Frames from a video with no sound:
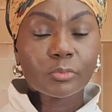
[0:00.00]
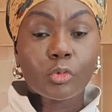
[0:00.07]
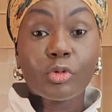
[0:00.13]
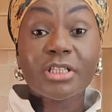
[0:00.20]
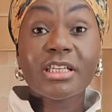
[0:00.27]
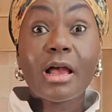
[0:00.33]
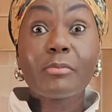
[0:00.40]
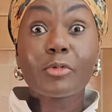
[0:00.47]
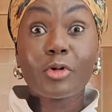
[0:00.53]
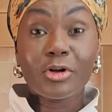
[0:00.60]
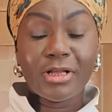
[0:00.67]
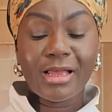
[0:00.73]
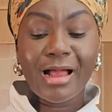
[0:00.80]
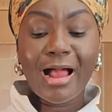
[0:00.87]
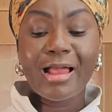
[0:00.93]

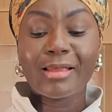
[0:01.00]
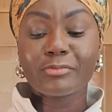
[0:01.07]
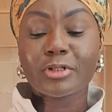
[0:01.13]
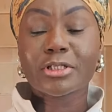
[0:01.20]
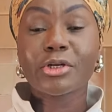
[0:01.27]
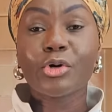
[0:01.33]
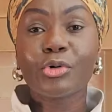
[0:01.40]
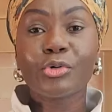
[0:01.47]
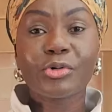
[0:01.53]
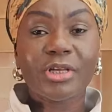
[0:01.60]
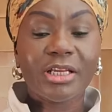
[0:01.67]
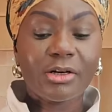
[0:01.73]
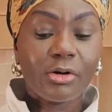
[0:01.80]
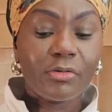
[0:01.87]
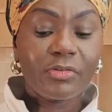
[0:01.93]
I am slow
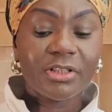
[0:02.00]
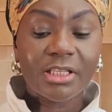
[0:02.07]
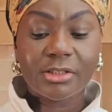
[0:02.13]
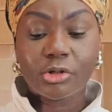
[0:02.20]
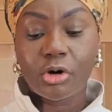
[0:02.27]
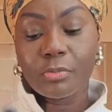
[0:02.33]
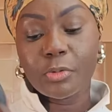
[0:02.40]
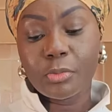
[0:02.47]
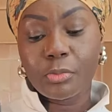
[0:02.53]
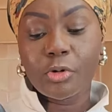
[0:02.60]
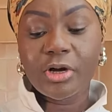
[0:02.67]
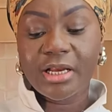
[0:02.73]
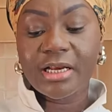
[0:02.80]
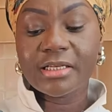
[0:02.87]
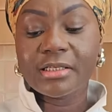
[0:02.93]
cooking over the double
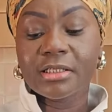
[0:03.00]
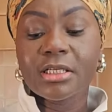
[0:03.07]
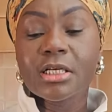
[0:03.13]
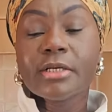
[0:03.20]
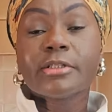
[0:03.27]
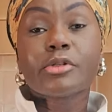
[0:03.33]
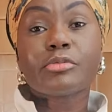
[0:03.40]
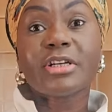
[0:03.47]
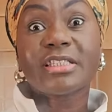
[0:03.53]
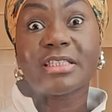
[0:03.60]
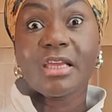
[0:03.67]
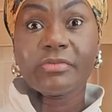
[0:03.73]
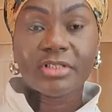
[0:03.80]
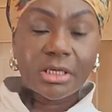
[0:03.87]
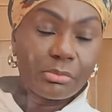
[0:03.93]
boiler to a
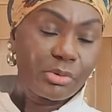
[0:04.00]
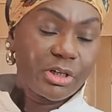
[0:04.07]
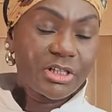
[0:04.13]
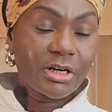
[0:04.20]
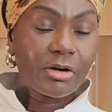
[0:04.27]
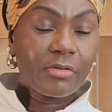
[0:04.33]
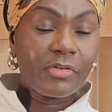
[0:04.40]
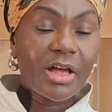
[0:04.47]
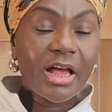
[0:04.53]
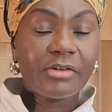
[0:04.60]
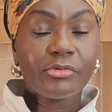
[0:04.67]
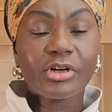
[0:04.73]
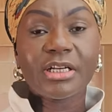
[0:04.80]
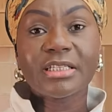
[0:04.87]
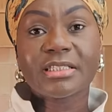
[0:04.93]
safe temperature of
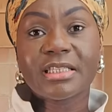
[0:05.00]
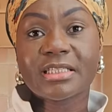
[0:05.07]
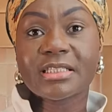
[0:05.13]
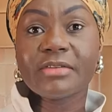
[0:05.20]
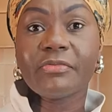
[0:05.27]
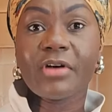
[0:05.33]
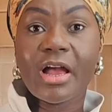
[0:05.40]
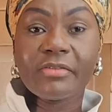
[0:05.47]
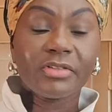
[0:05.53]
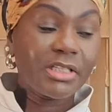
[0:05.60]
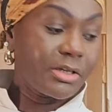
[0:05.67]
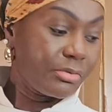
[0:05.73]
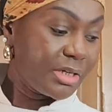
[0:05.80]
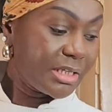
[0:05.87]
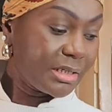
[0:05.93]
165
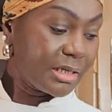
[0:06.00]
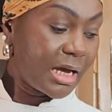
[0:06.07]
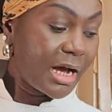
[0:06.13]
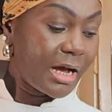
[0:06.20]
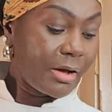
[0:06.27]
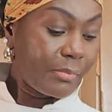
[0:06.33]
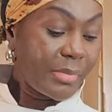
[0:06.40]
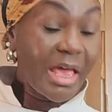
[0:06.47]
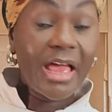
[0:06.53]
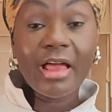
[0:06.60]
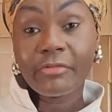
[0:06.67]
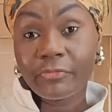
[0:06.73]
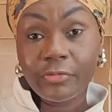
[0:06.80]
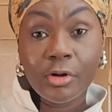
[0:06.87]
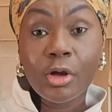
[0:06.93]
degrees
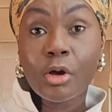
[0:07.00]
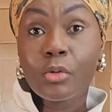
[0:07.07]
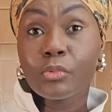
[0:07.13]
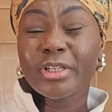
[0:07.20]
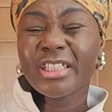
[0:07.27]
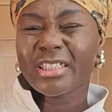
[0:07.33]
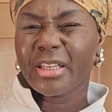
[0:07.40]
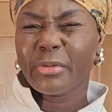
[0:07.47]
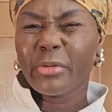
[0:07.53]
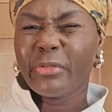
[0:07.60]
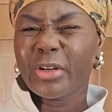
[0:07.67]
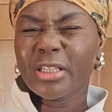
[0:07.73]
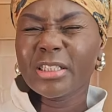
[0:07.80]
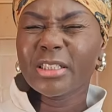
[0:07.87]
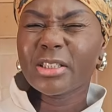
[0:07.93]
F, which is
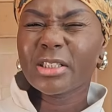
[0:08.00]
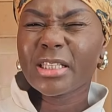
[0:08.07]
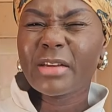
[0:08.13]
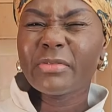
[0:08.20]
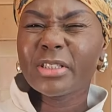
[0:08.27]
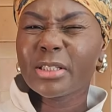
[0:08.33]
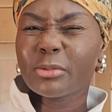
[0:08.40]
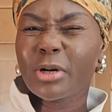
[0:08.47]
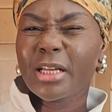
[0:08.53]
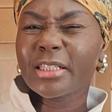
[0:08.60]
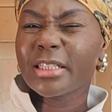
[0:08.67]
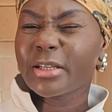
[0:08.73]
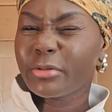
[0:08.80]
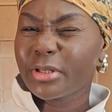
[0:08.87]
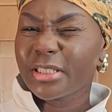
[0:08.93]
equivalent to 71
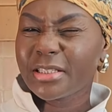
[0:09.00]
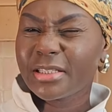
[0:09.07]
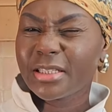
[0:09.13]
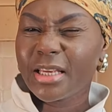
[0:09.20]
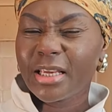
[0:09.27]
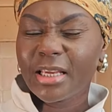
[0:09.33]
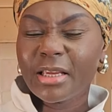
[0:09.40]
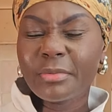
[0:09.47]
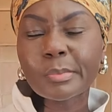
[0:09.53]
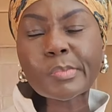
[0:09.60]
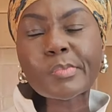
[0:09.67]
degrees C.